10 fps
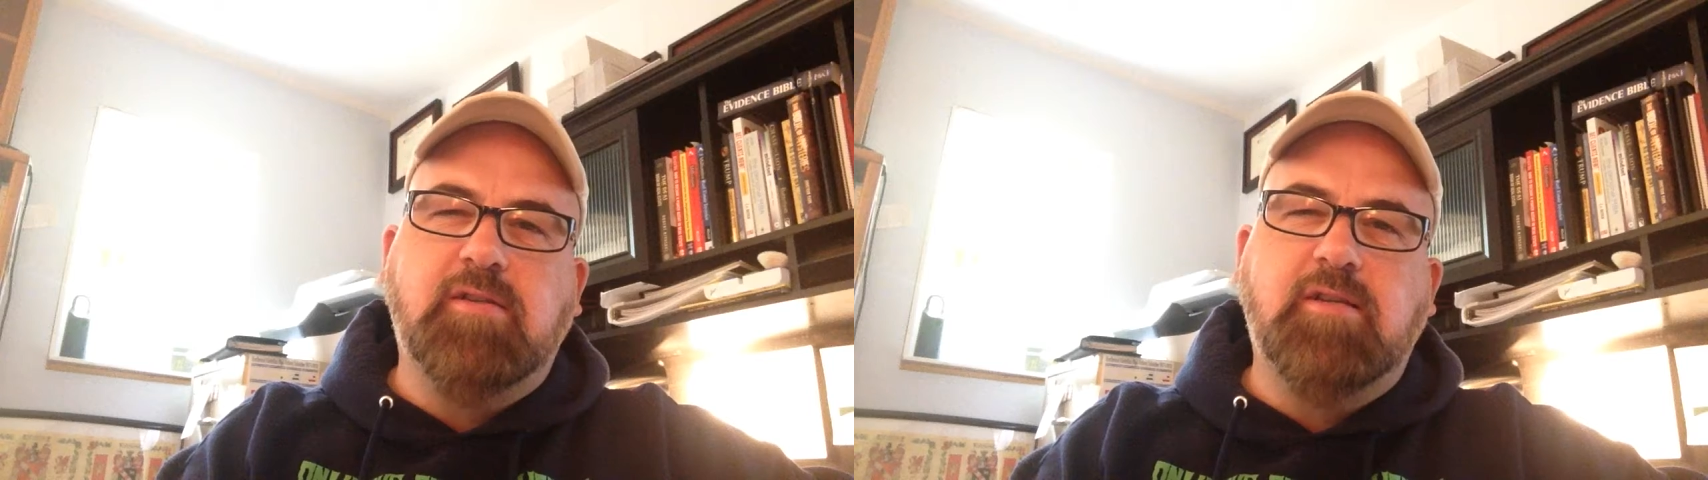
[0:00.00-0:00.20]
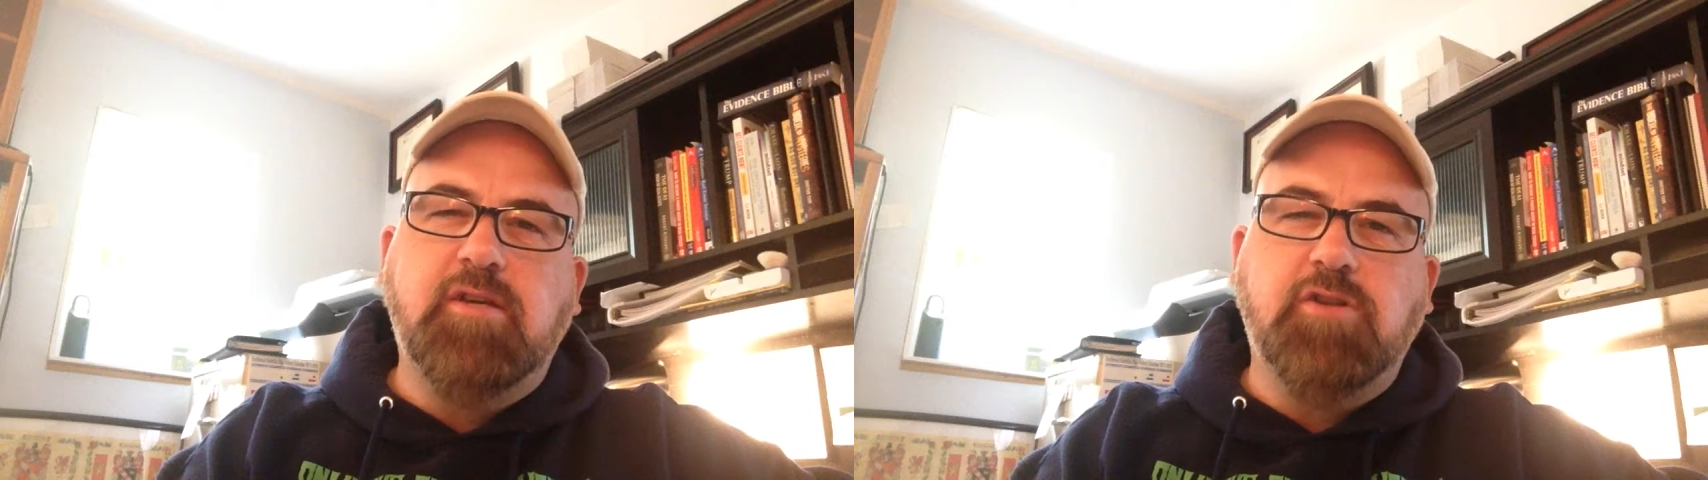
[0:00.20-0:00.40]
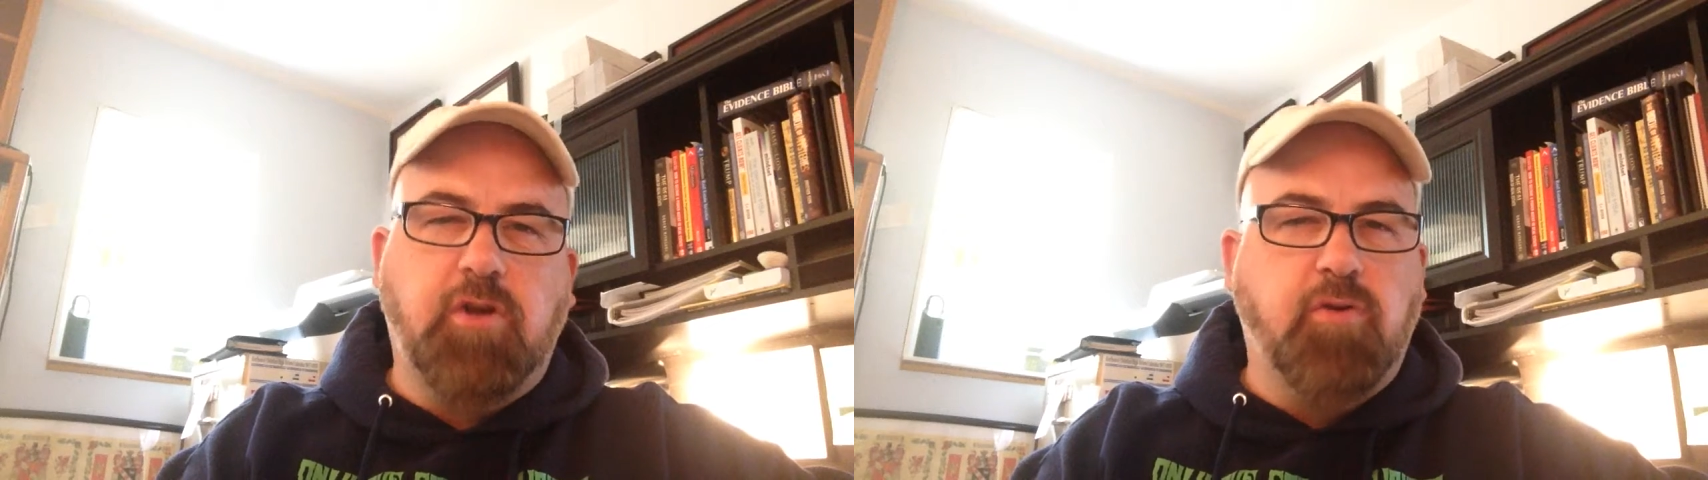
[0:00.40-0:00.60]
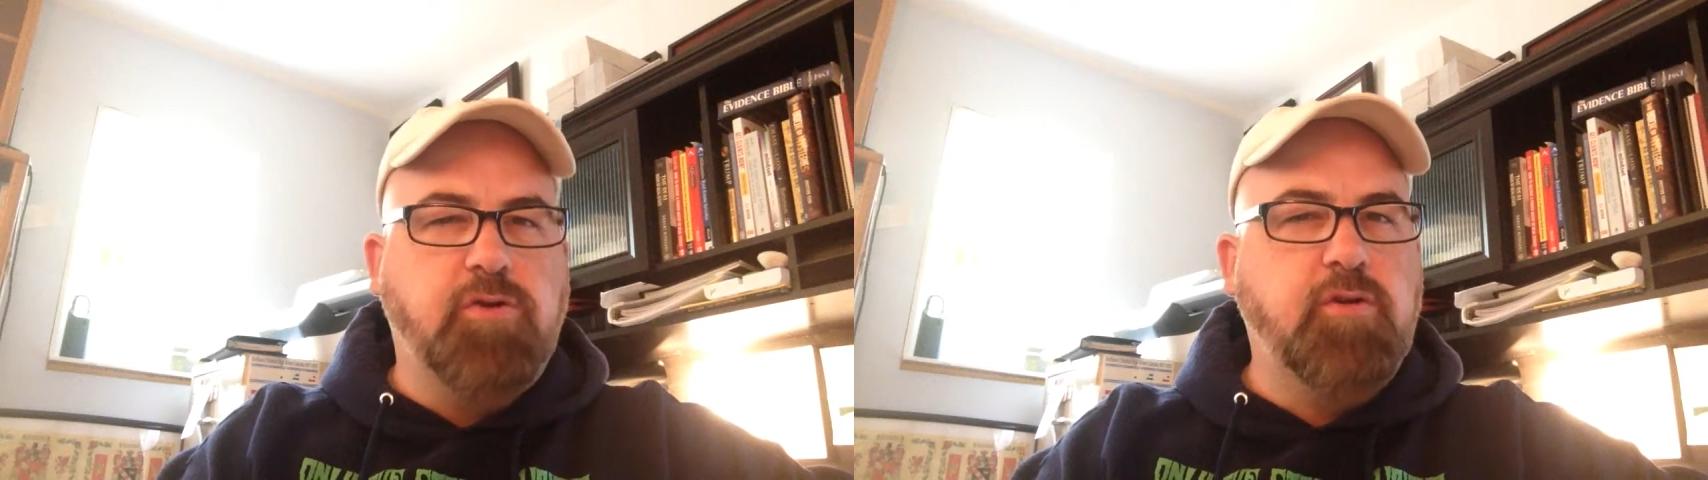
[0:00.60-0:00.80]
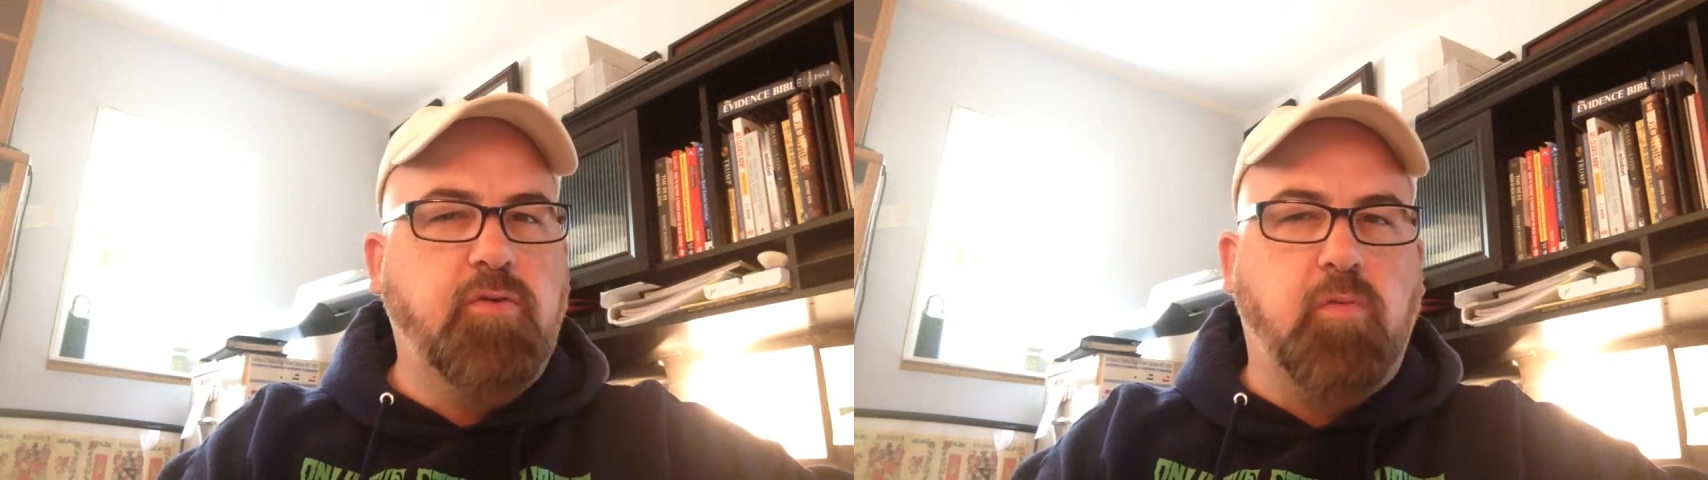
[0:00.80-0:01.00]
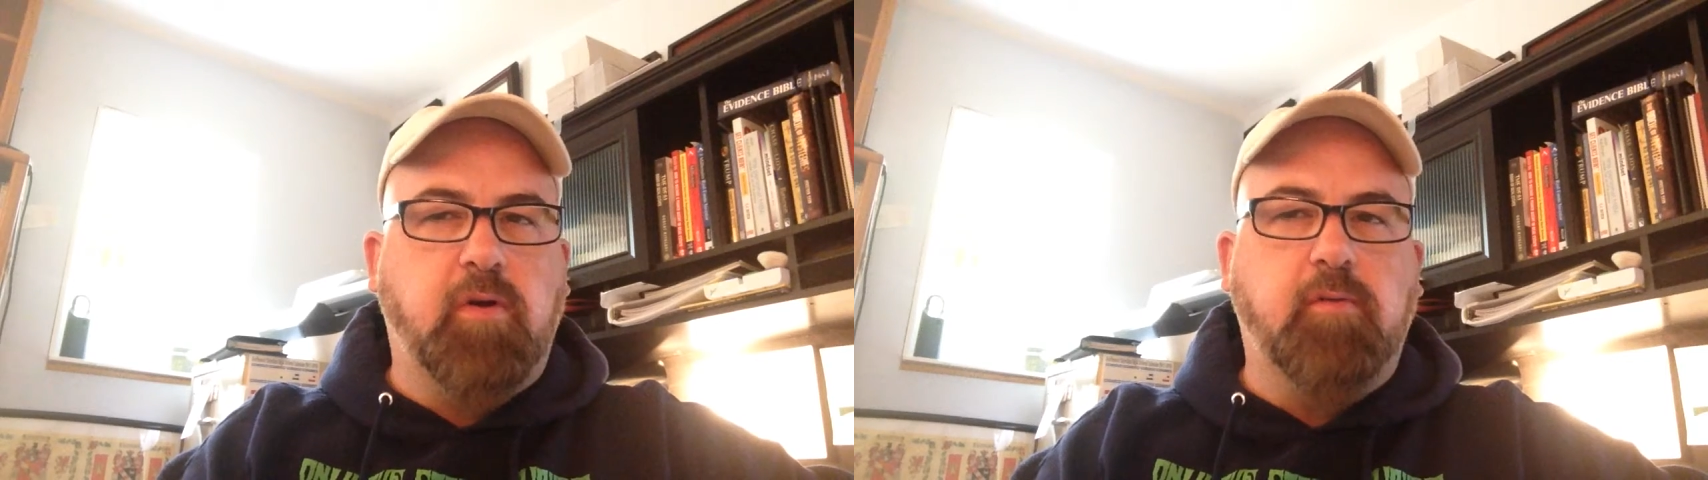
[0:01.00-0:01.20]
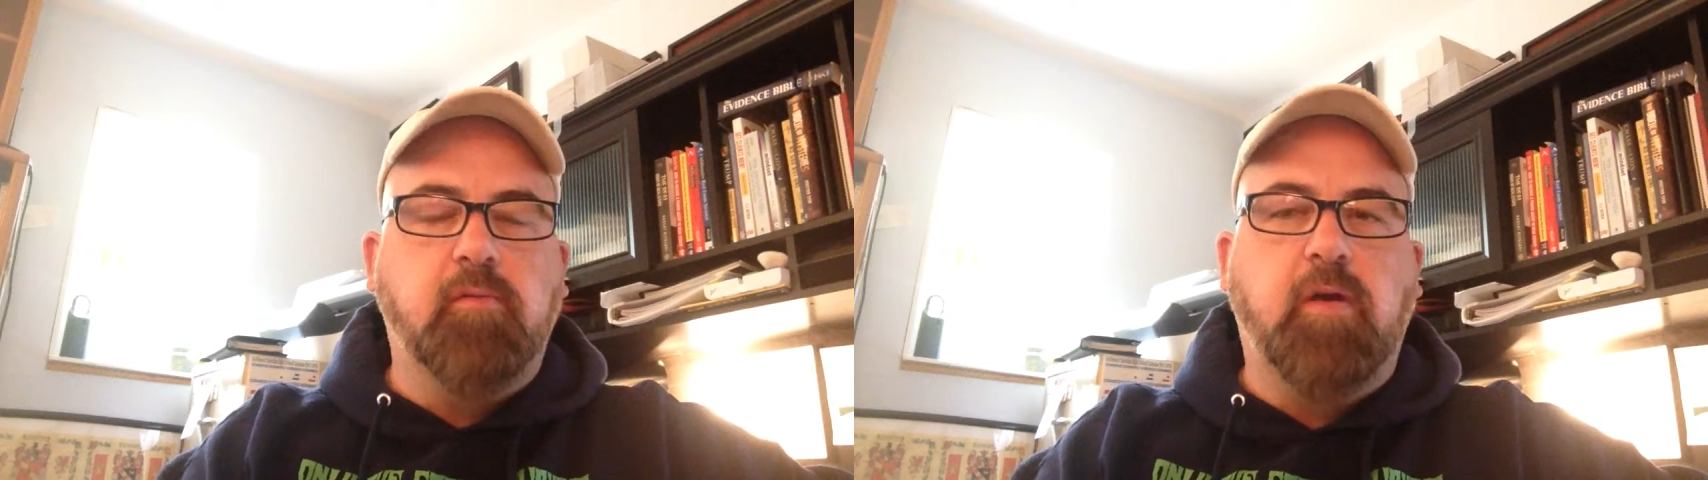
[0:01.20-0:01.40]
teaching your children